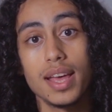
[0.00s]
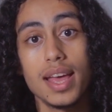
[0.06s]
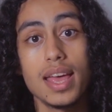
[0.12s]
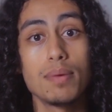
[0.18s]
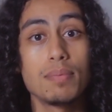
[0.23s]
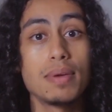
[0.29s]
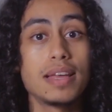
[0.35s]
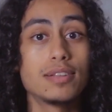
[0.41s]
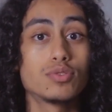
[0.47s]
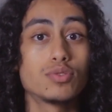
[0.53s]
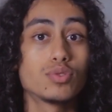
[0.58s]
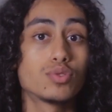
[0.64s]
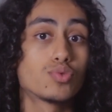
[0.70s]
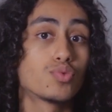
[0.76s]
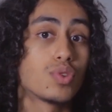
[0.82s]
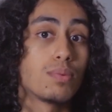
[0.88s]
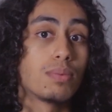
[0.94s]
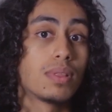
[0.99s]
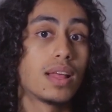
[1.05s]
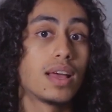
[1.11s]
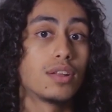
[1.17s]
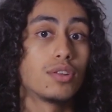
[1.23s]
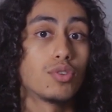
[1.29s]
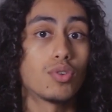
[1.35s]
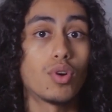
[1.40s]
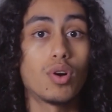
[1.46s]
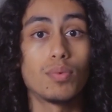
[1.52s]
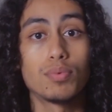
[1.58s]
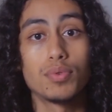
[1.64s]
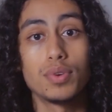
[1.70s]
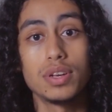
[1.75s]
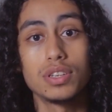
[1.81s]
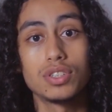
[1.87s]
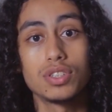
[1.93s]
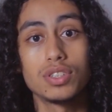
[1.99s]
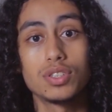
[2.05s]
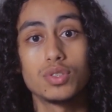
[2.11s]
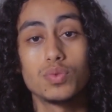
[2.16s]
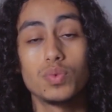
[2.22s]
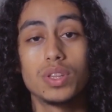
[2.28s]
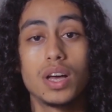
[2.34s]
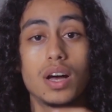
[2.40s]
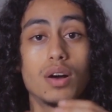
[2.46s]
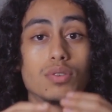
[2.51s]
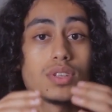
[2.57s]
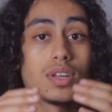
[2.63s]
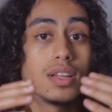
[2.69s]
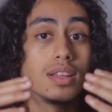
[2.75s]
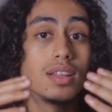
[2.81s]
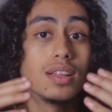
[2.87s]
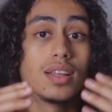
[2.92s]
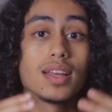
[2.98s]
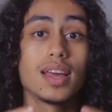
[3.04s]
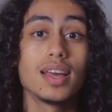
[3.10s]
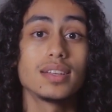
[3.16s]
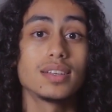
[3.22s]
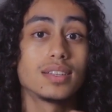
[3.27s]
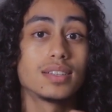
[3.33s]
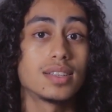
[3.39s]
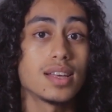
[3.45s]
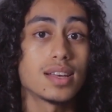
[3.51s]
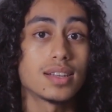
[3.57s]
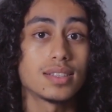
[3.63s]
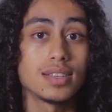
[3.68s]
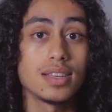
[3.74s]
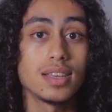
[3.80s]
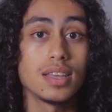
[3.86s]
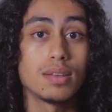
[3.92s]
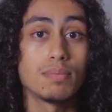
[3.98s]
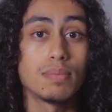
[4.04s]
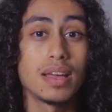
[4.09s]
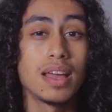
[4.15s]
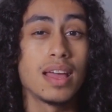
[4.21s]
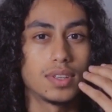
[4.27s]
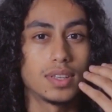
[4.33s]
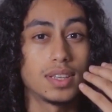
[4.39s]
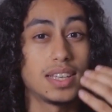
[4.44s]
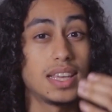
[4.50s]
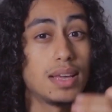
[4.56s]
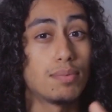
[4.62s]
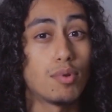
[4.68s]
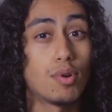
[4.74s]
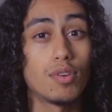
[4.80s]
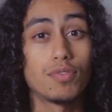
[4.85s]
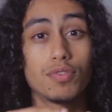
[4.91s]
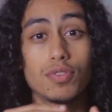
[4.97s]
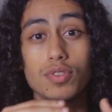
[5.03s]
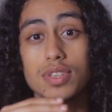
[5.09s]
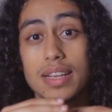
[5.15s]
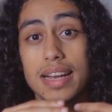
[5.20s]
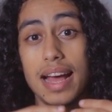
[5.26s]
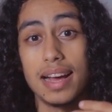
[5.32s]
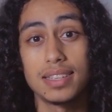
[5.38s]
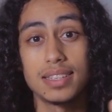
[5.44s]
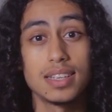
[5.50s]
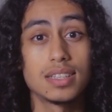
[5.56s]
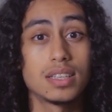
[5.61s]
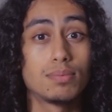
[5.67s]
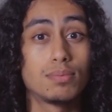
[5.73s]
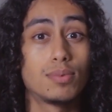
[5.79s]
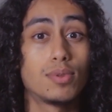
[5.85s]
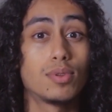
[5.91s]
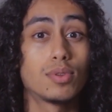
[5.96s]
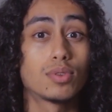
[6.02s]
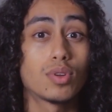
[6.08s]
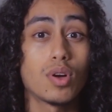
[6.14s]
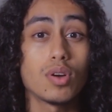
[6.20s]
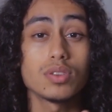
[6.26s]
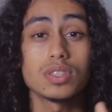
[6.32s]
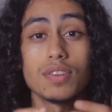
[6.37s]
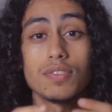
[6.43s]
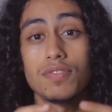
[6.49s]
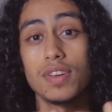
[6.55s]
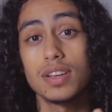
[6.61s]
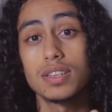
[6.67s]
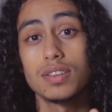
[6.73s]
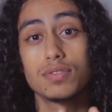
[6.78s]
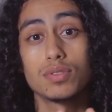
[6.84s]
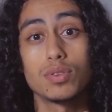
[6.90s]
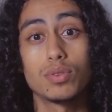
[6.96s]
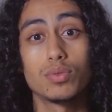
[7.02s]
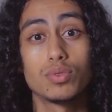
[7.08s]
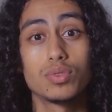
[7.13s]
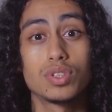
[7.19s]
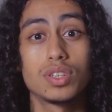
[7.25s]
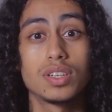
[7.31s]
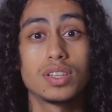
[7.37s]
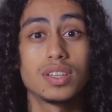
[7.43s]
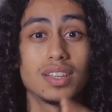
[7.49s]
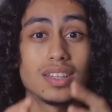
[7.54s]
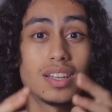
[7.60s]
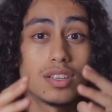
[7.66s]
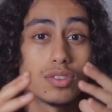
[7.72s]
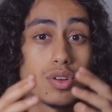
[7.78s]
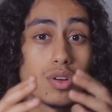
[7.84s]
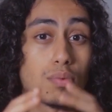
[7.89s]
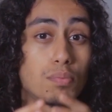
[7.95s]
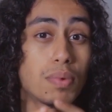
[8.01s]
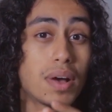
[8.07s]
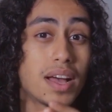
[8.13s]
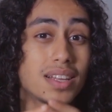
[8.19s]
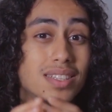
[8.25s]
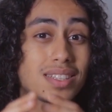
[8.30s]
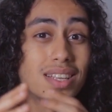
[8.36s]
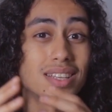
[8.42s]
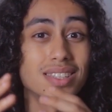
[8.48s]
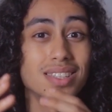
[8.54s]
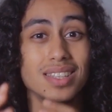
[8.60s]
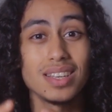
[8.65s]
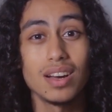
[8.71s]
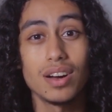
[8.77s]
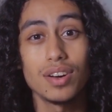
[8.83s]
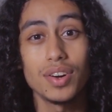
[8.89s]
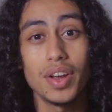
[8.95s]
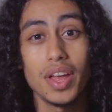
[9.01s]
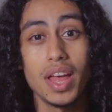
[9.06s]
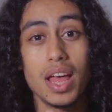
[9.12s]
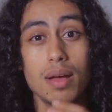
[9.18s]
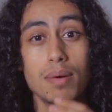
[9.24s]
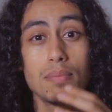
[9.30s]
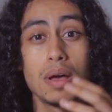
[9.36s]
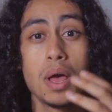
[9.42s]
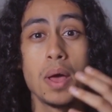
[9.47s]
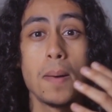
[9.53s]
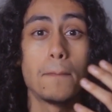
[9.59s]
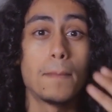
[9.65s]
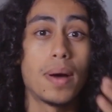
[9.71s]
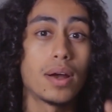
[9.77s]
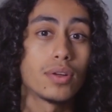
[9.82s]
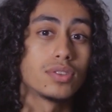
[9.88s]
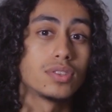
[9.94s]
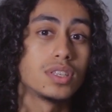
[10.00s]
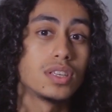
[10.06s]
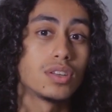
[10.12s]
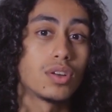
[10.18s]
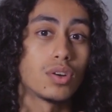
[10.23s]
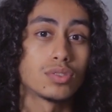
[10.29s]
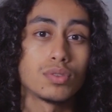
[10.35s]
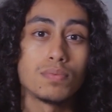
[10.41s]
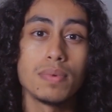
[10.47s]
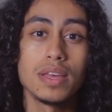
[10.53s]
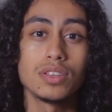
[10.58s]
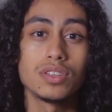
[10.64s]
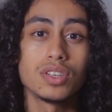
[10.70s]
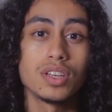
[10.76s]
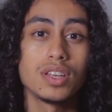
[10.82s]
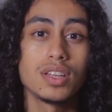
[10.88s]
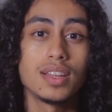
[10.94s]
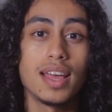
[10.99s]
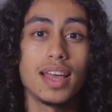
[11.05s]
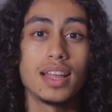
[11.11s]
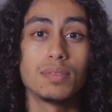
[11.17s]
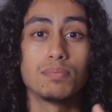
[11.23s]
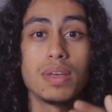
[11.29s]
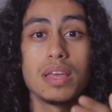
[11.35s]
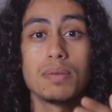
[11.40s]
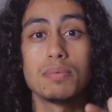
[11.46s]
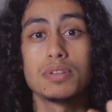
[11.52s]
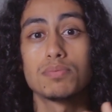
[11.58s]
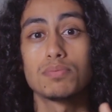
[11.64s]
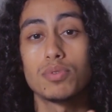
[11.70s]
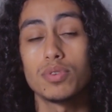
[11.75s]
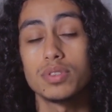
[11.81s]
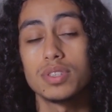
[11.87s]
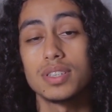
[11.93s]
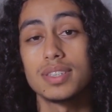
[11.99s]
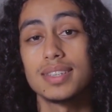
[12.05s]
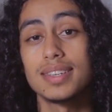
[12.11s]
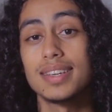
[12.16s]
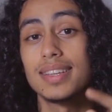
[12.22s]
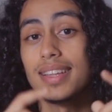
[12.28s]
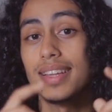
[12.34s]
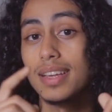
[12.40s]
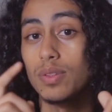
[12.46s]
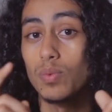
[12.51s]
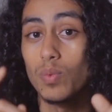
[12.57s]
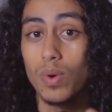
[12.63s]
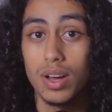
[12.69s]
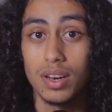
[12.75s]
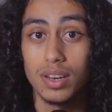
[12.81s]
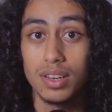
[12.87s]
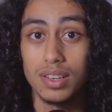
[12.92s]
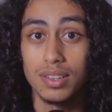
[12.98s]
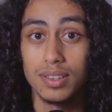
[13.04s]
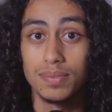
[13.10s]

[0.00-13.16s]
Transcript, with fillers: aiming to streamline your operations without a dedicated tech team, Keap offers an accessible, cost-effective solution that combines CRM, marketing automation, and payment processing in one.